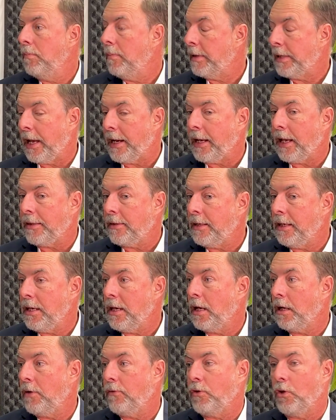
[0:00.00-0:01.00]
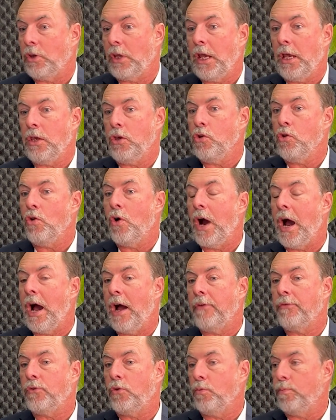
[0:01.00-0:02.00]
Like at the end of the day, you
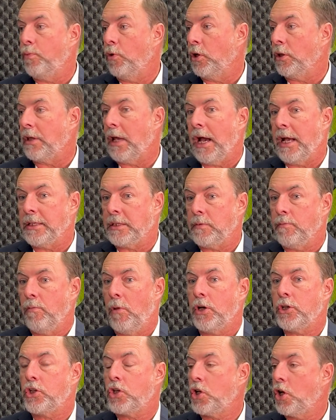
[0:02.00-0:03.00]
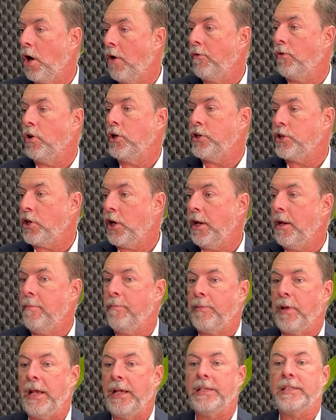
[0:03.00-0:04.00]
have to put as much coverage in
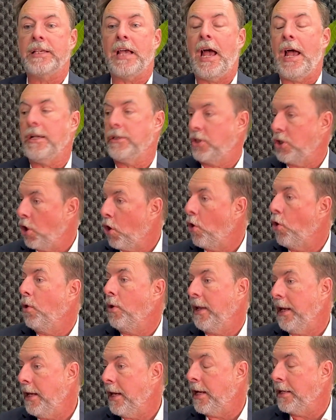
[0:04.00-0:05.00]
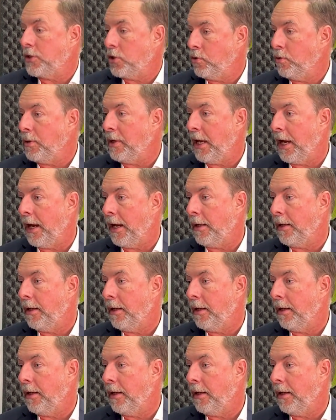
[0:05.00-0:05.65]
place as early as you can.